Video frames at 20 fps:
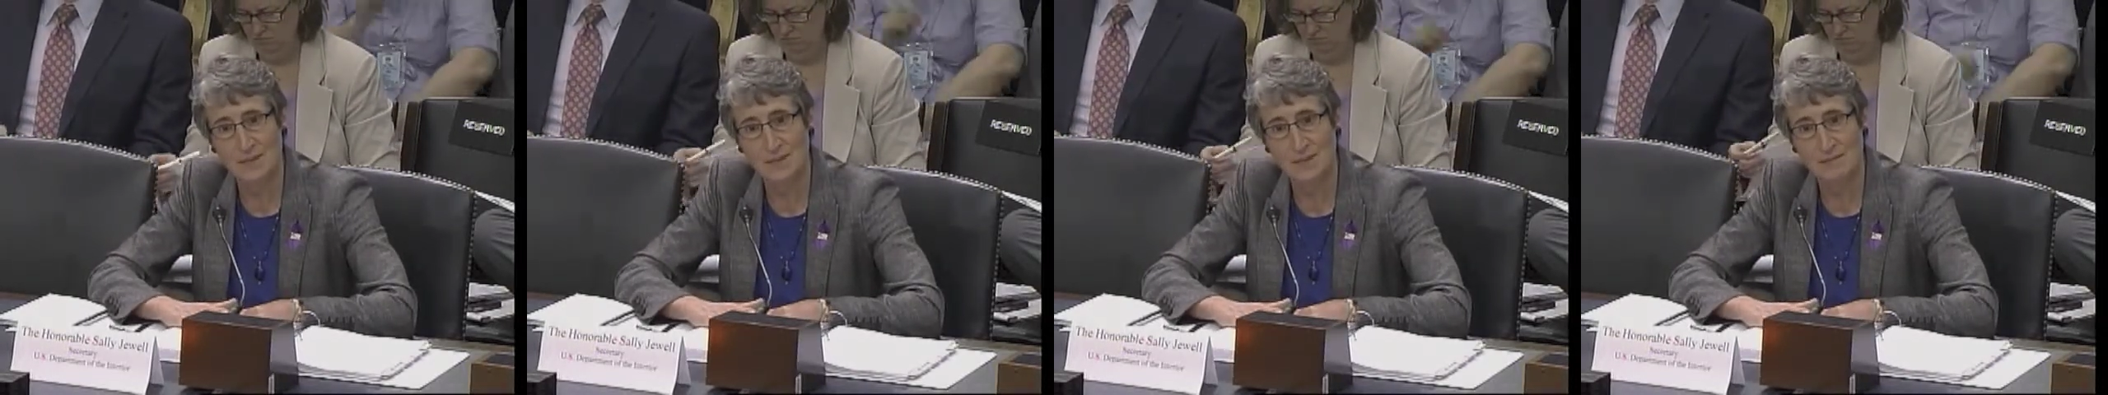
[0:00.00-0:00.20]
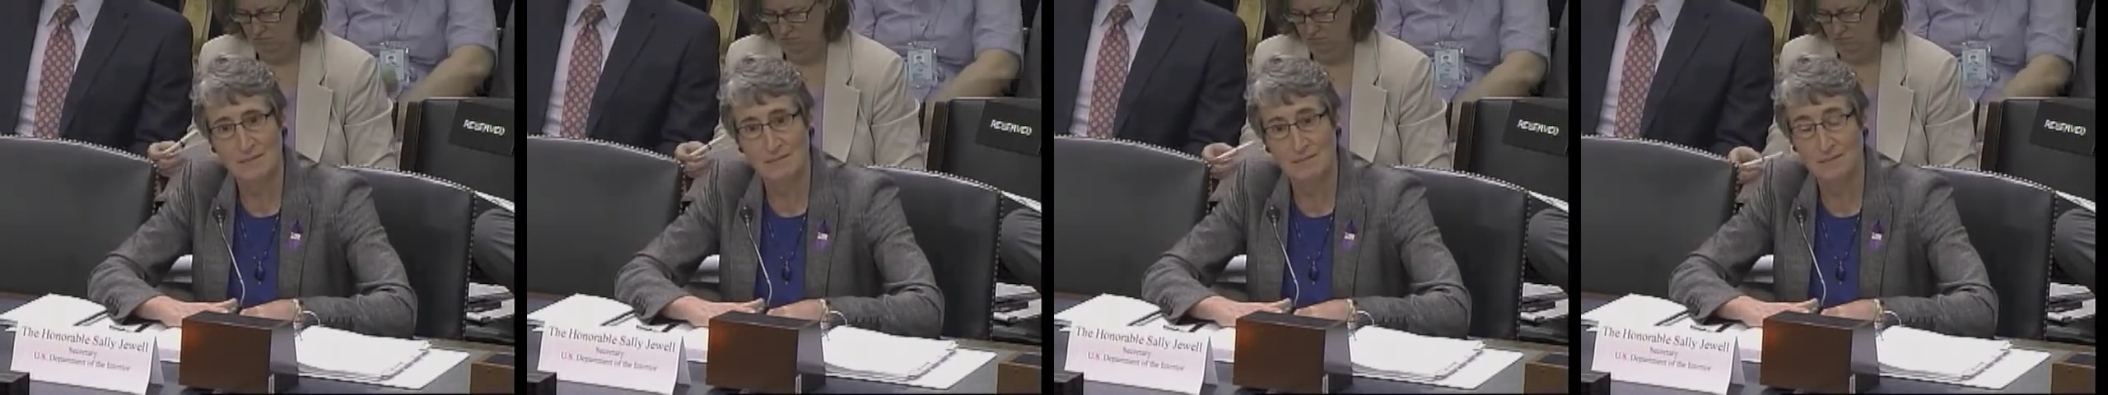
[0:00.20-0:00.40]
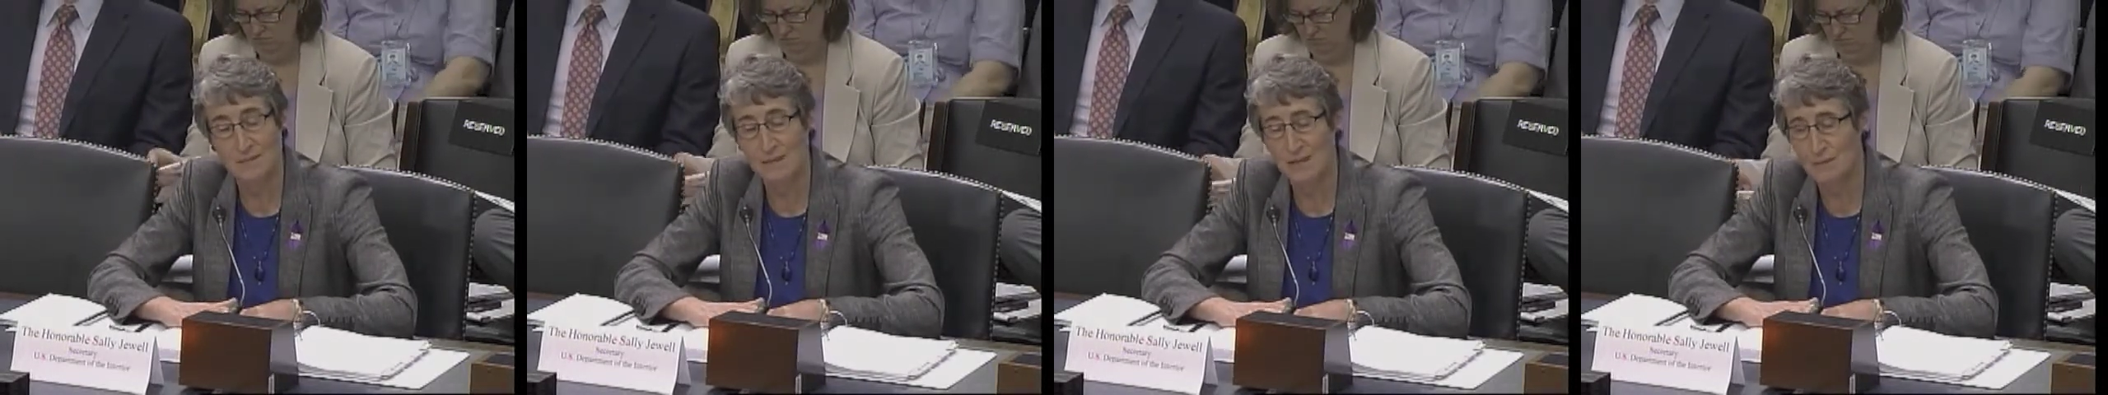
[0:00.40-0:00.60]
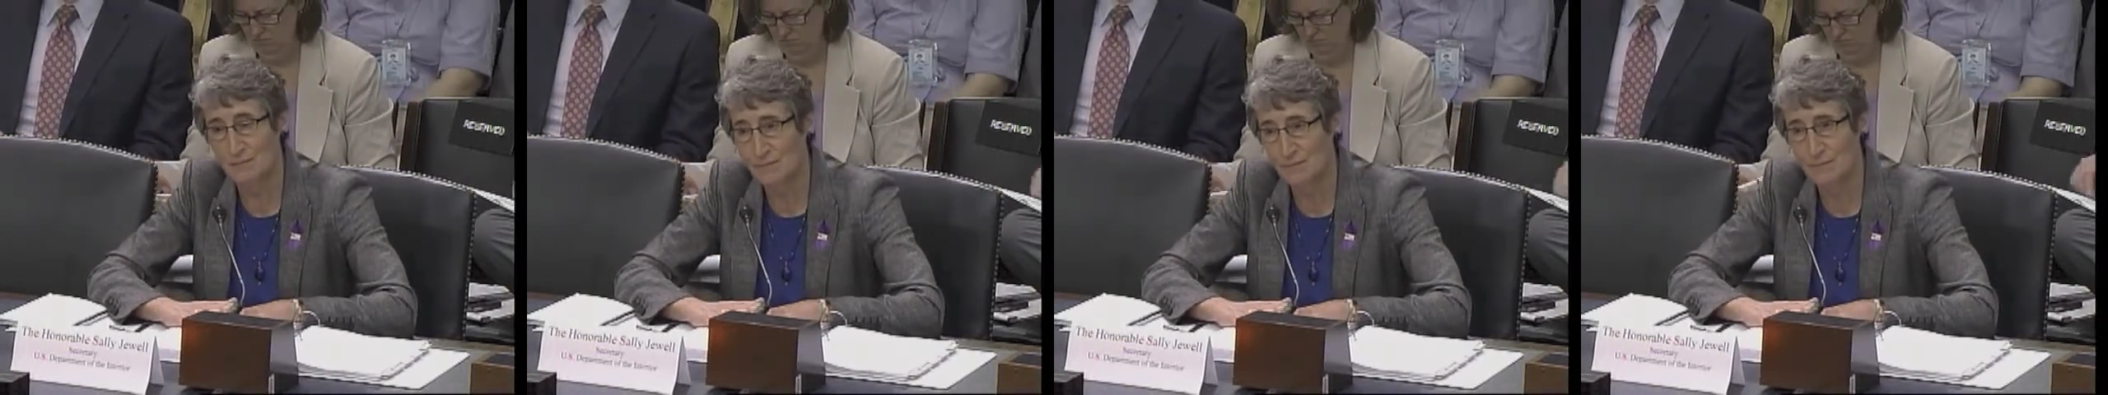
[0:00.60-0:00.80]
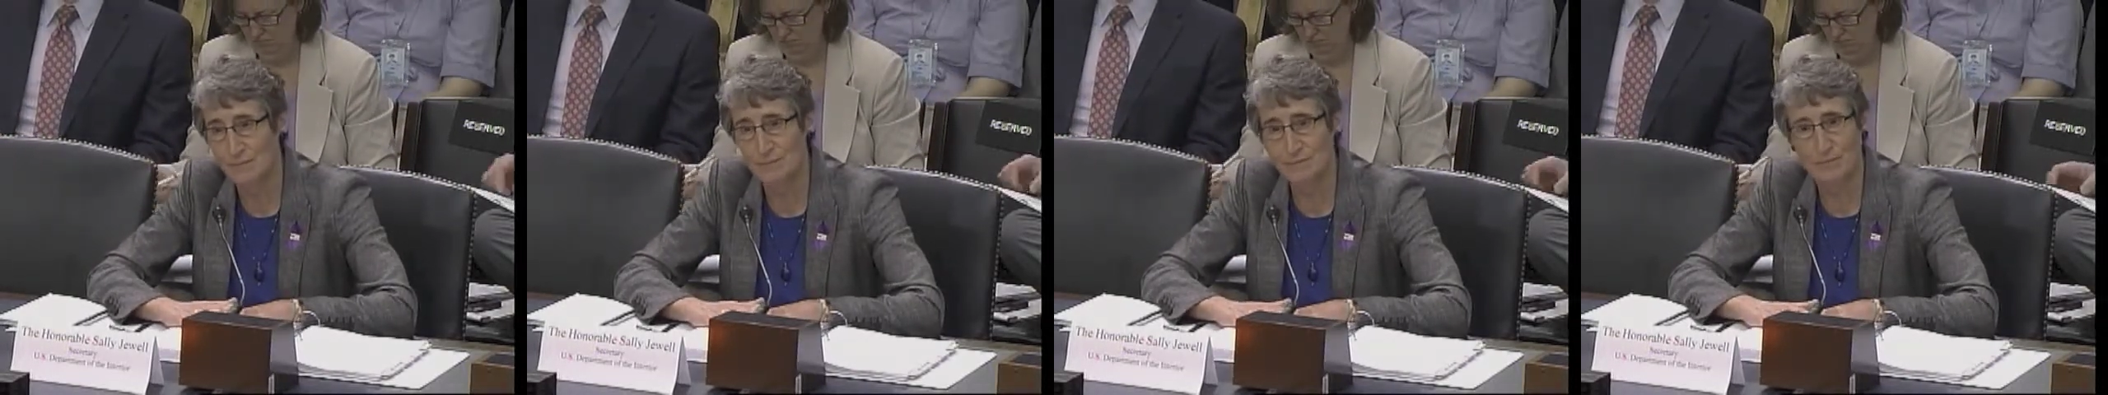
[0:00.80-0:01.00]
and
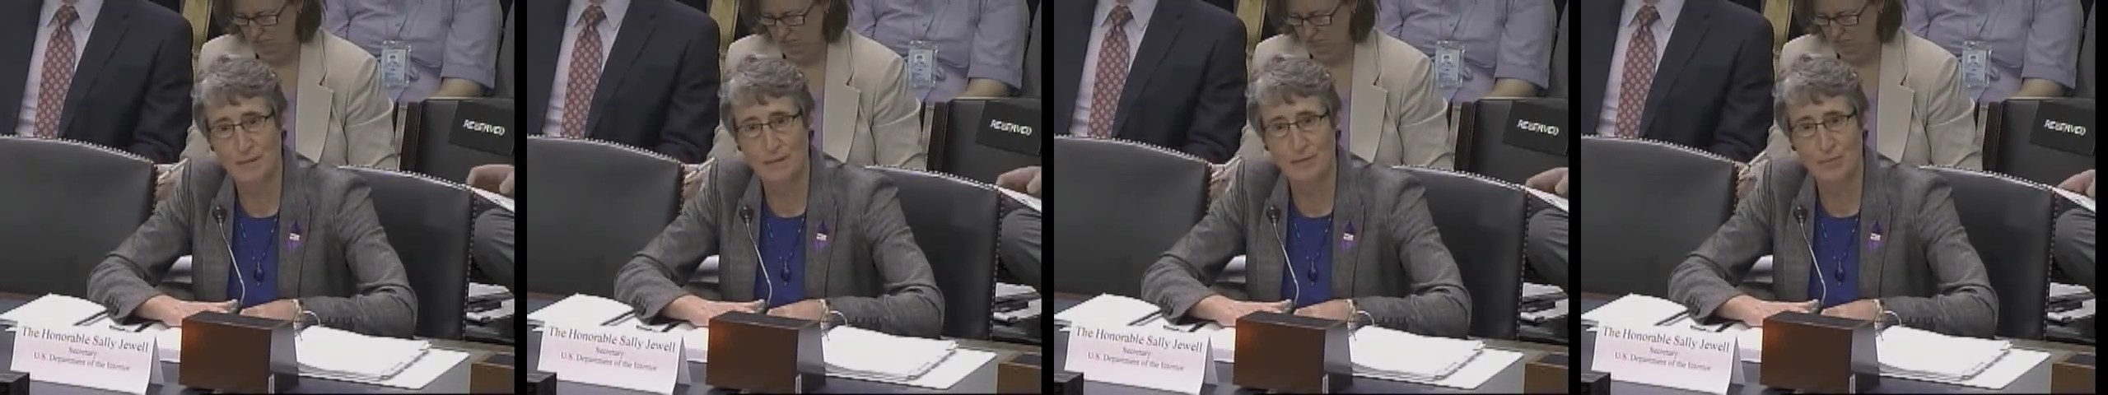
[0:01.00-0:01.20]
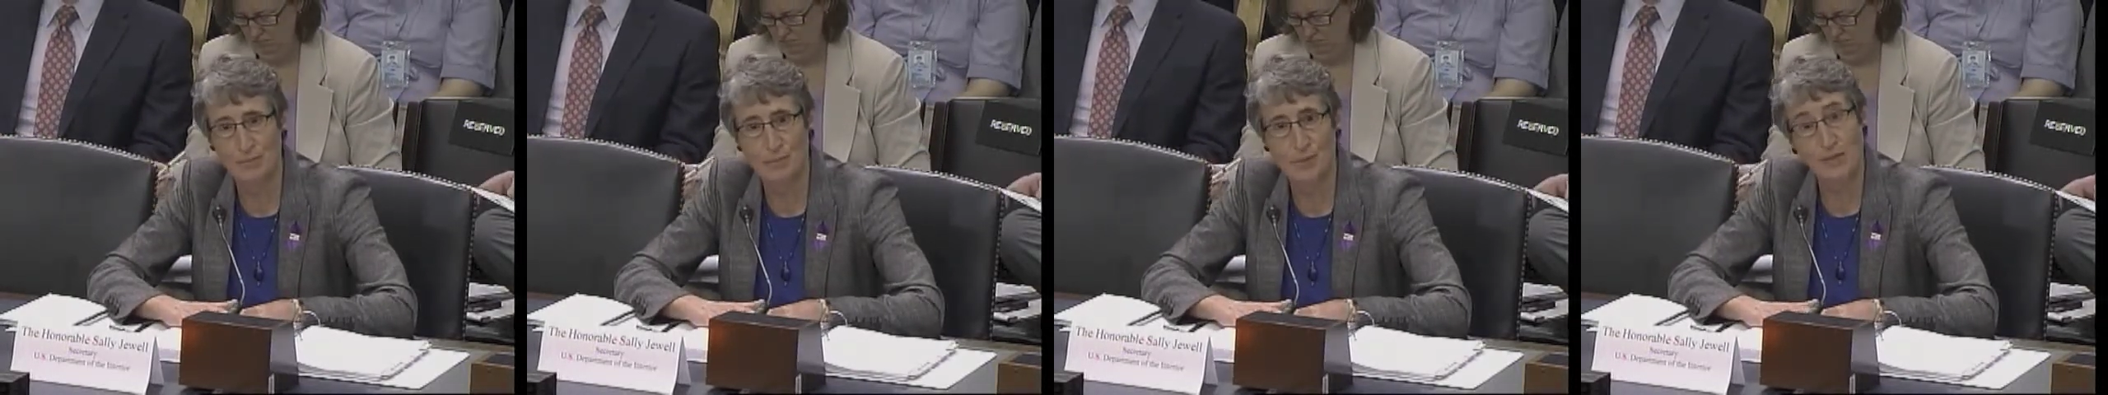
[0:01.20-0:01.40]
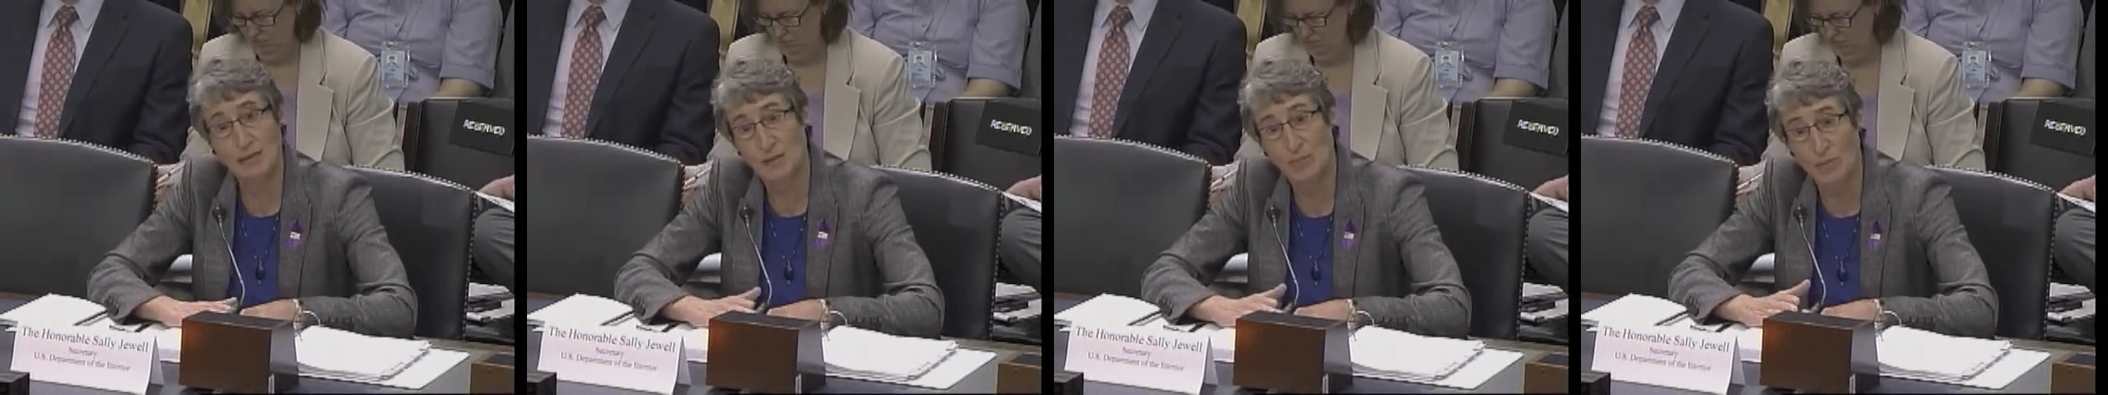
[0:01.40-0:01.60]
and and bring